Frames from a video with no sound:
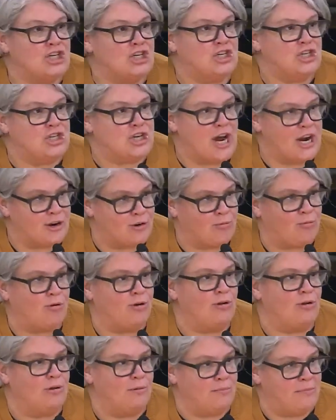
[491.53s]

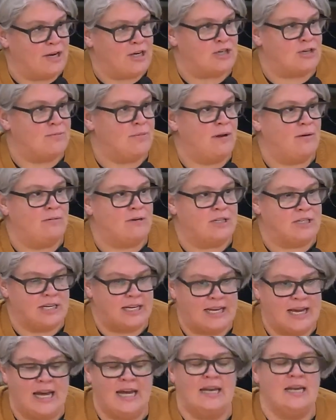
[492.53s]
general measurement, which
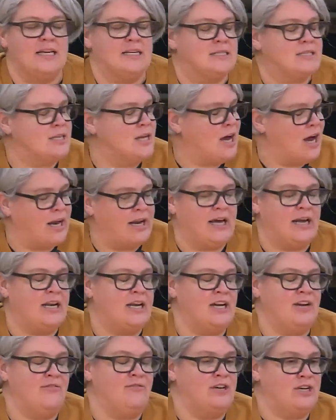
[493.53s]
again is not an
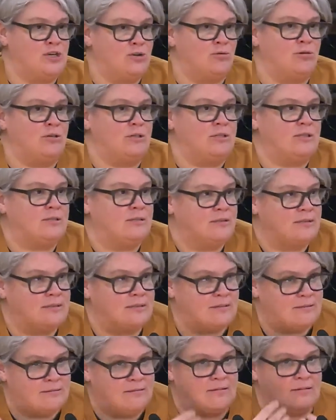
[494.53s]
individual's
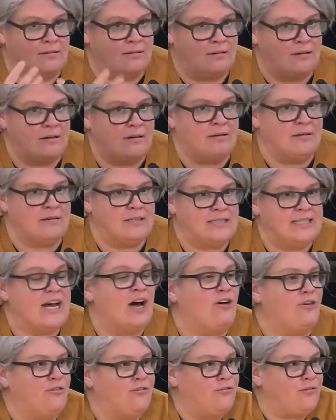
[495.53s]

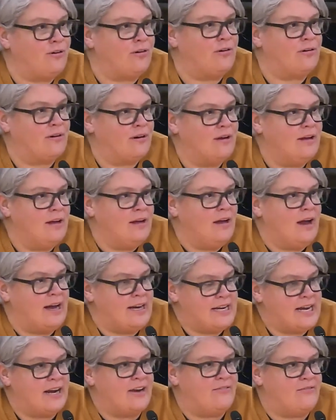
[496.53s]

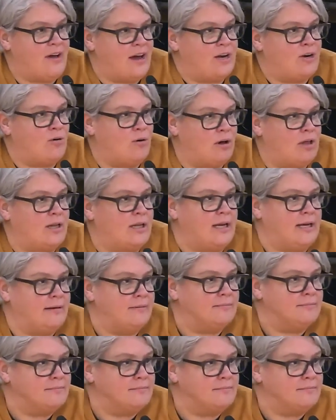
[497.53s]
self-identified QALY.